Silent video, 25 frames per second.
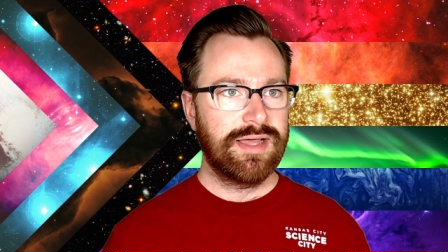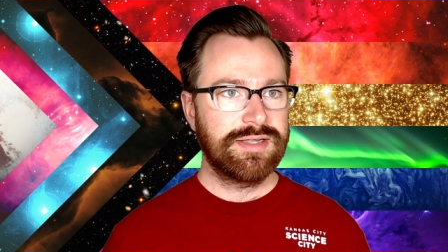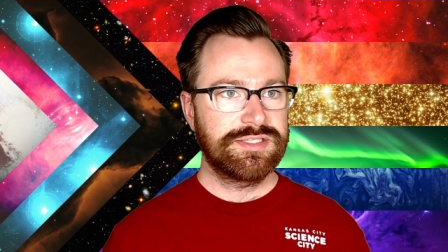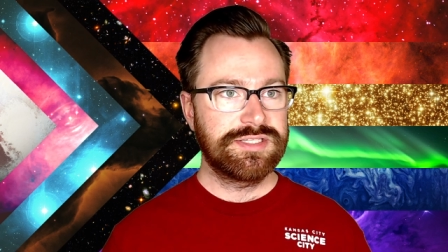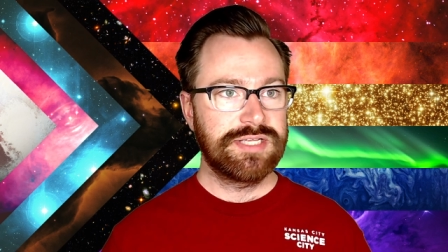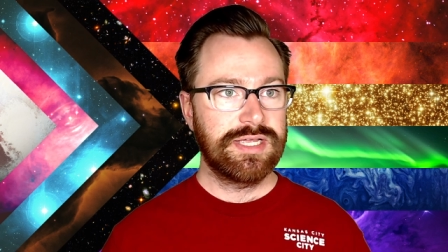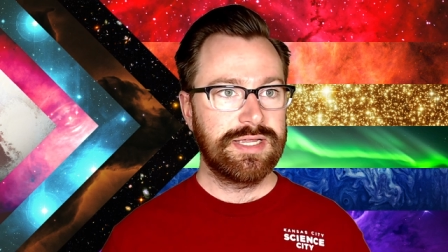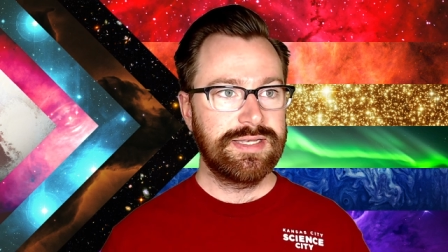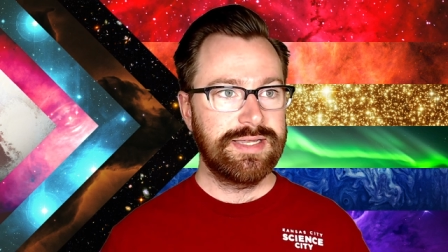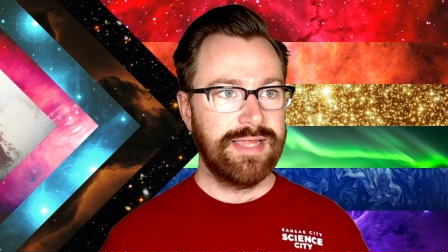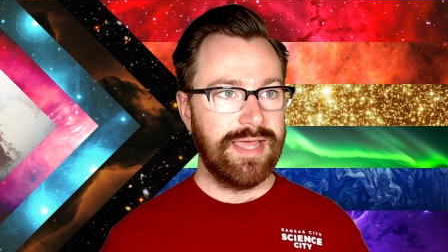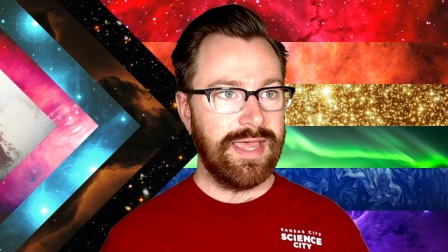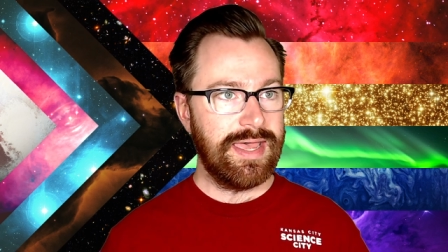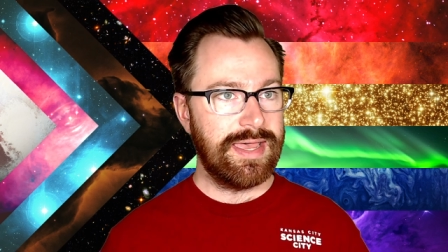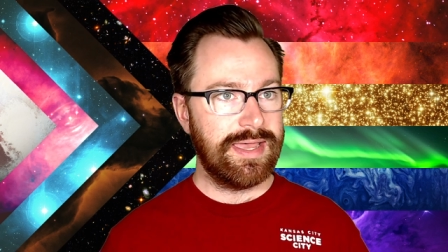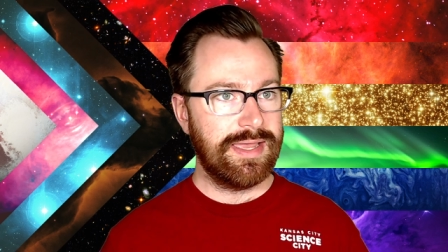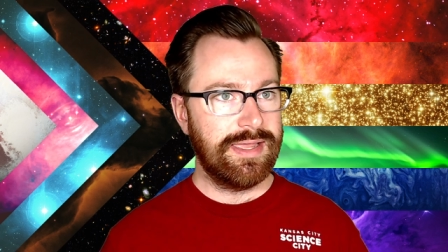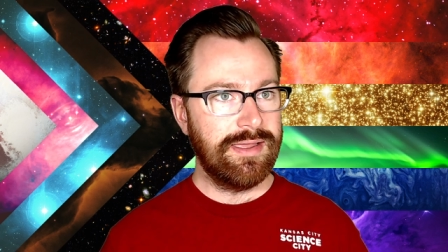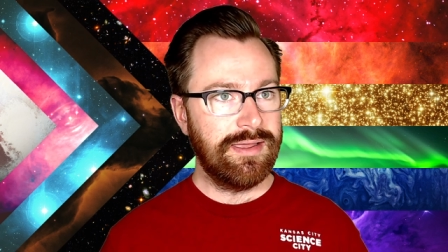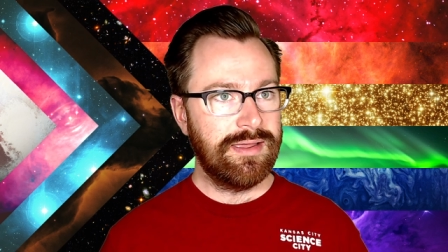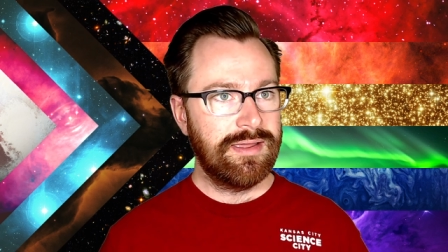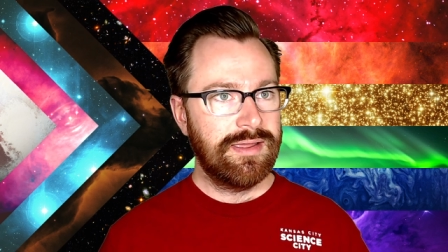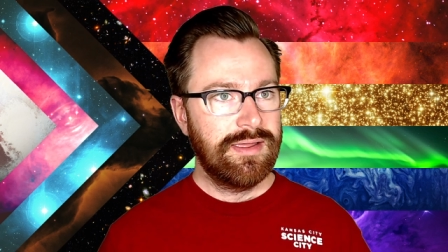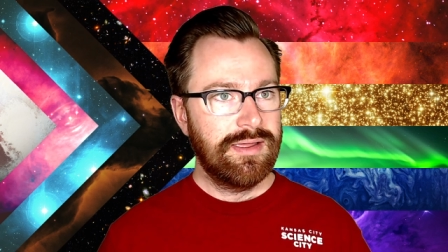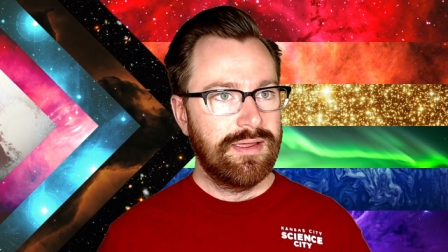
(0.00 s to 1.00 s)

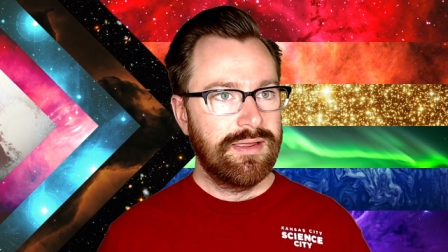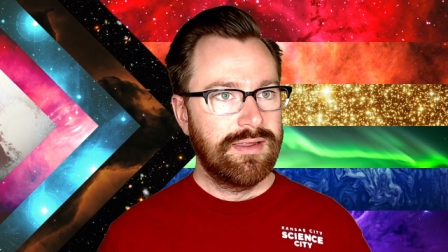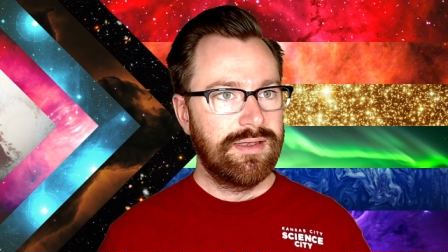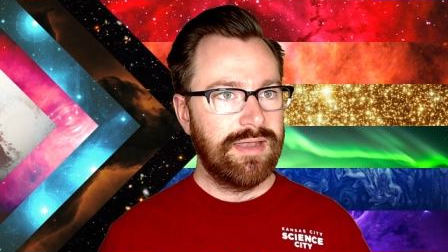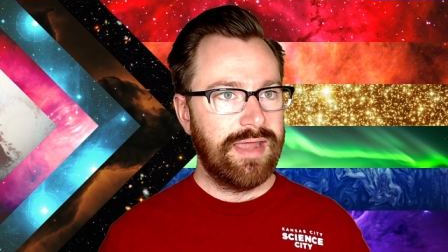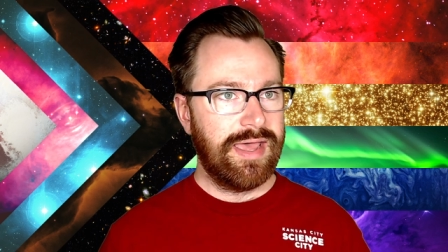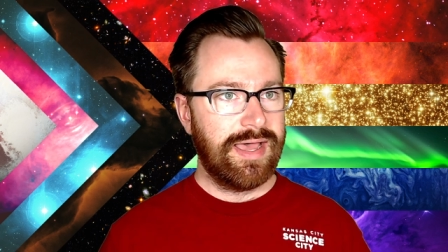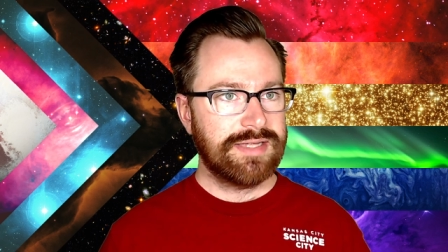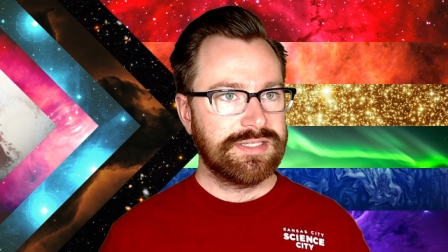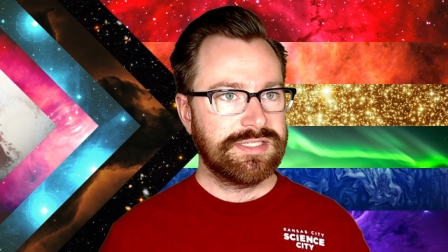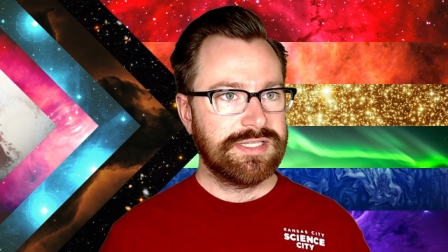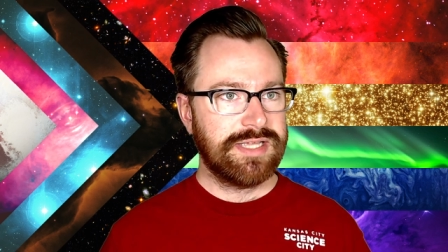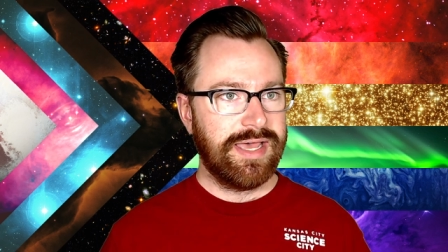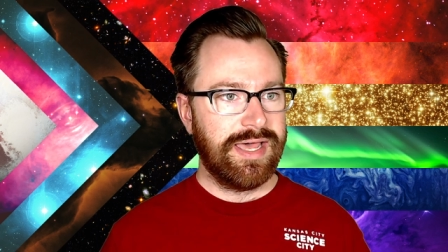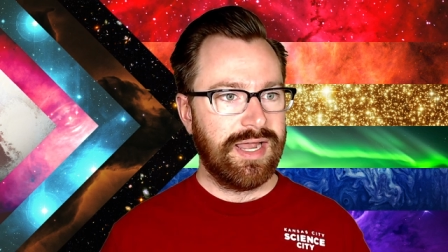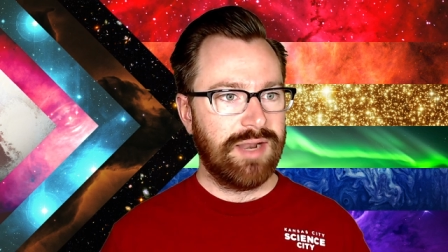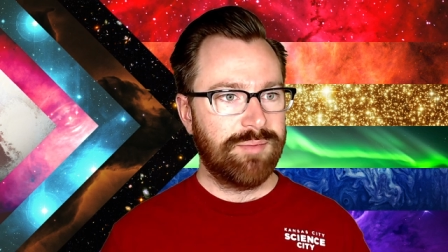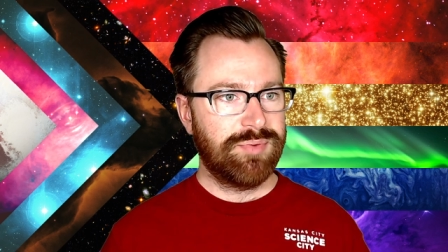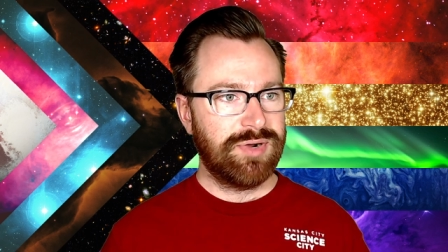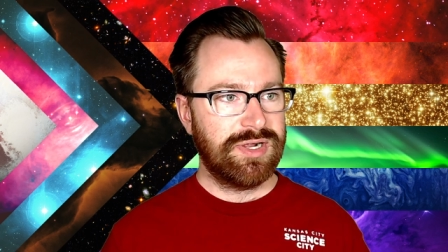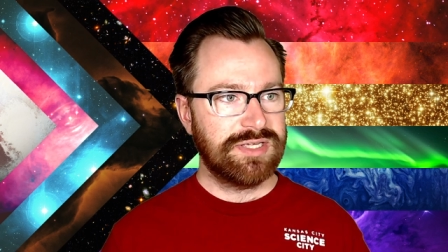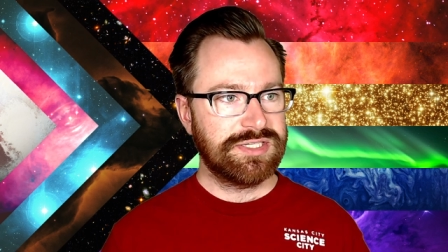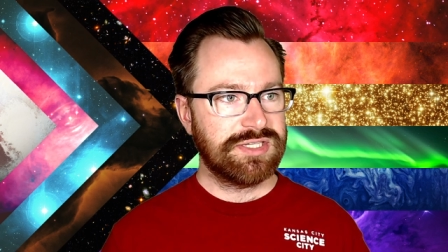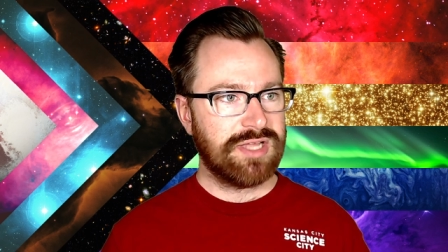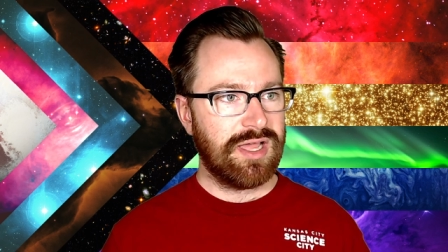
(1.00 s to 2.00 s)
today NASA had a
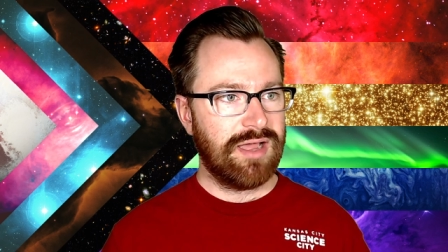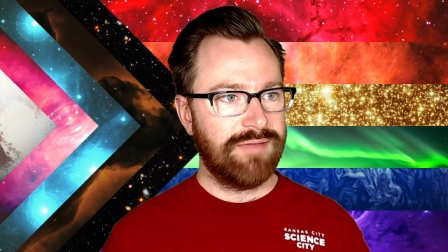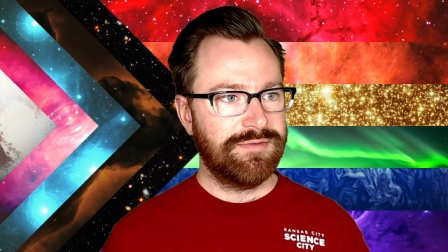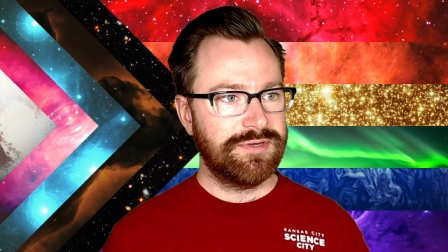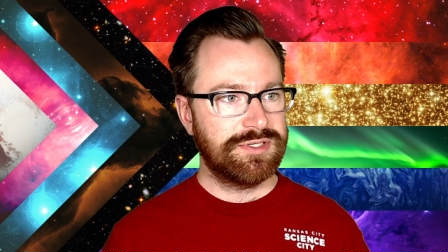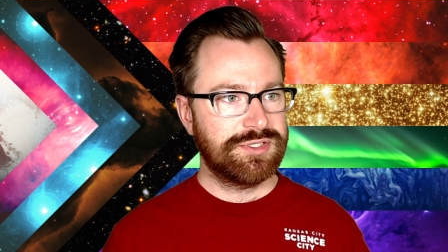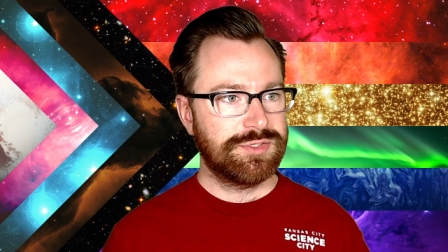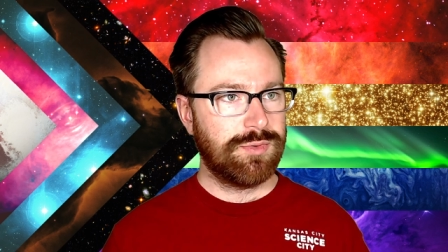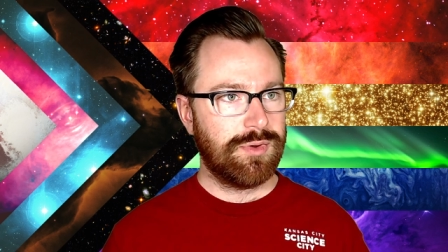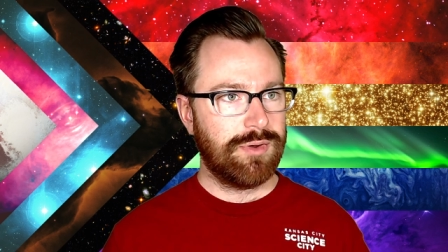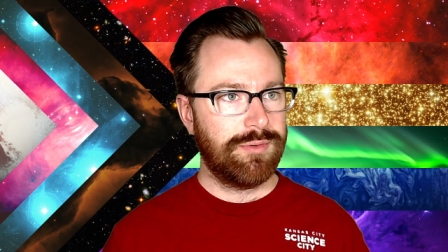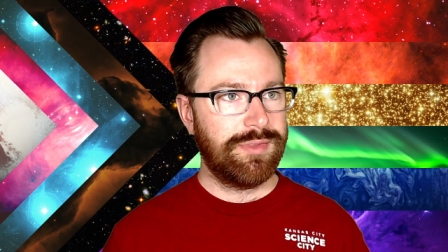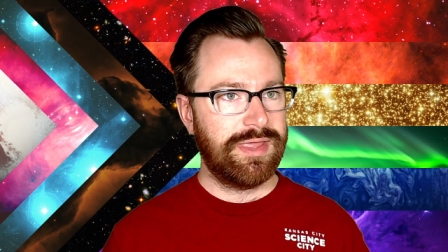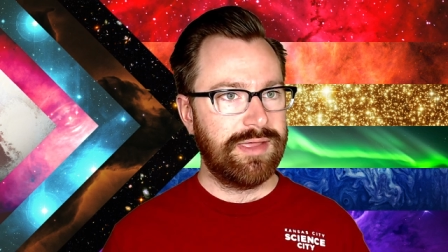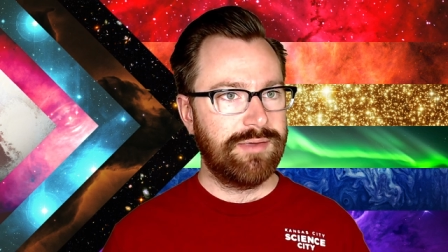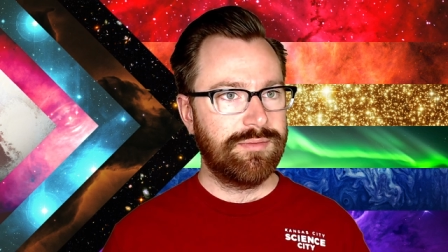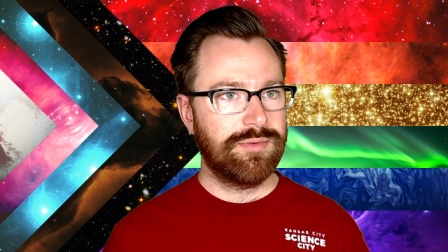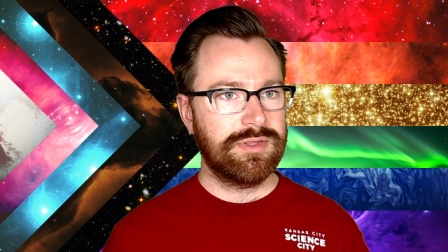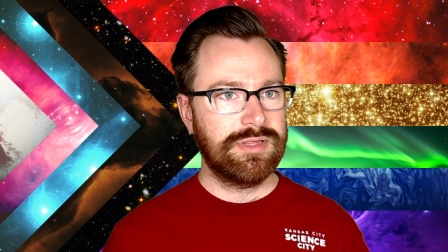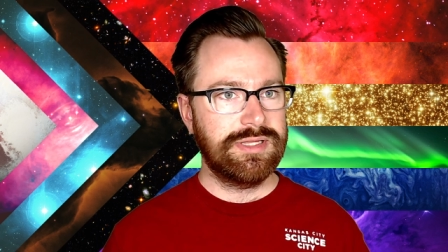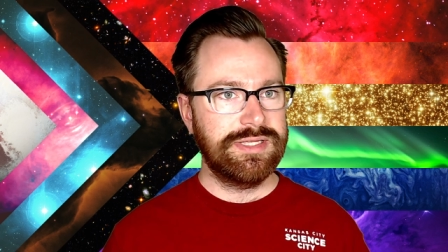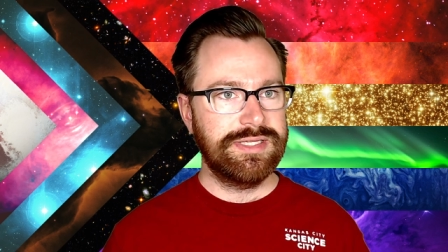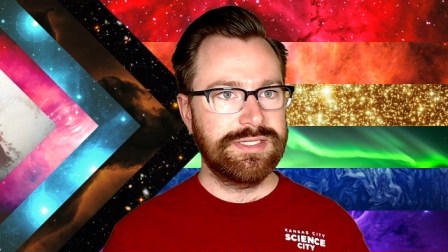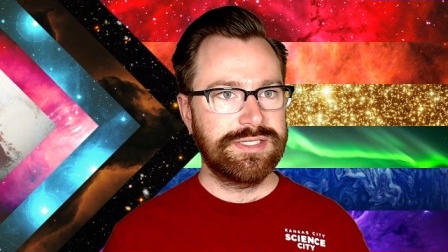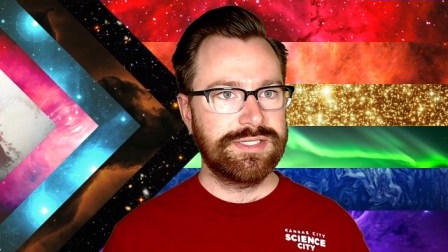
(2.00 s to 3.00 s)
press conference where they
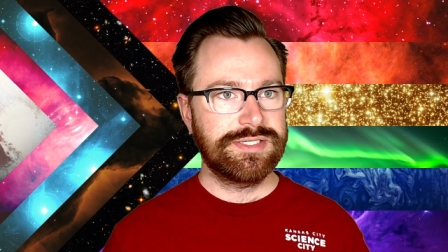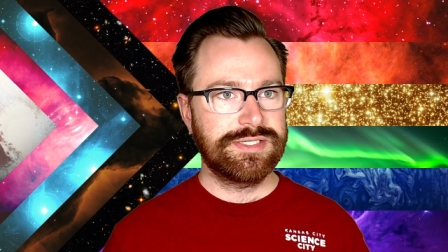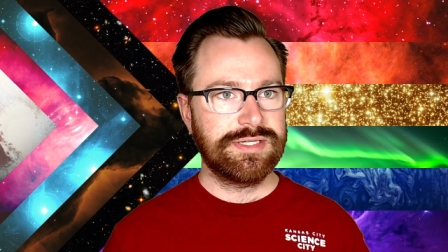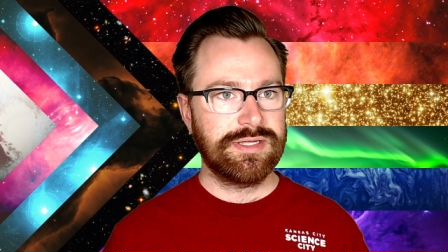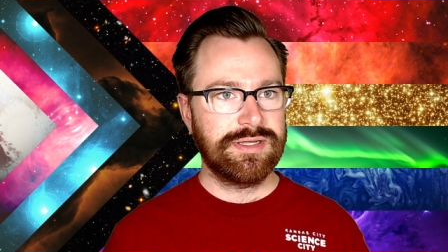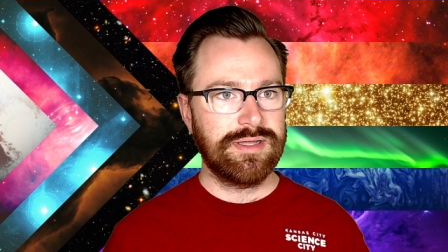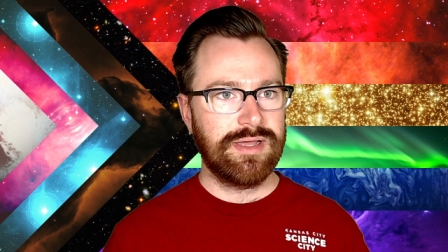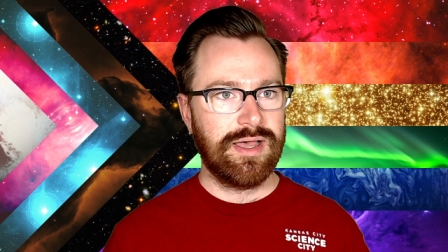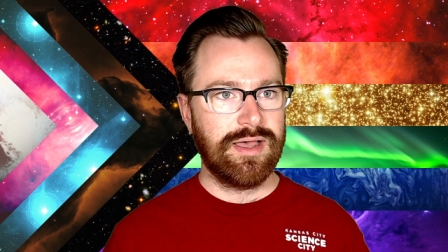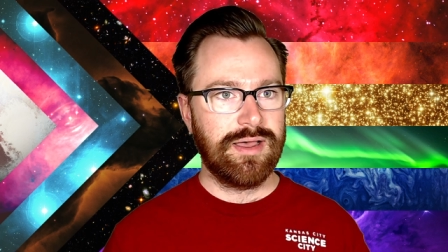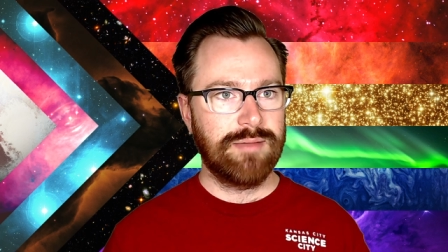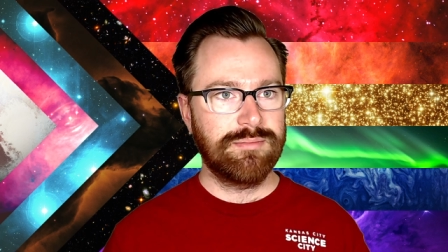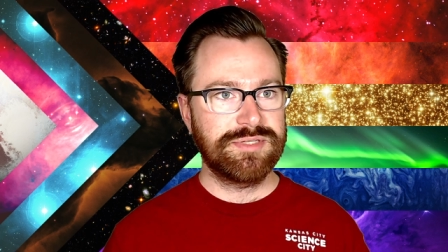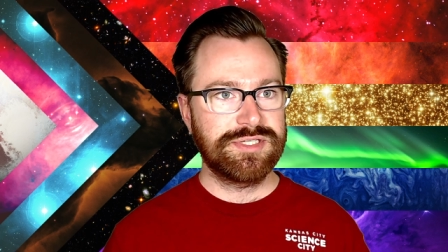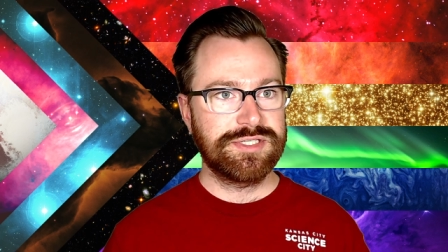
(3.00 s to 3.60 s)
released um,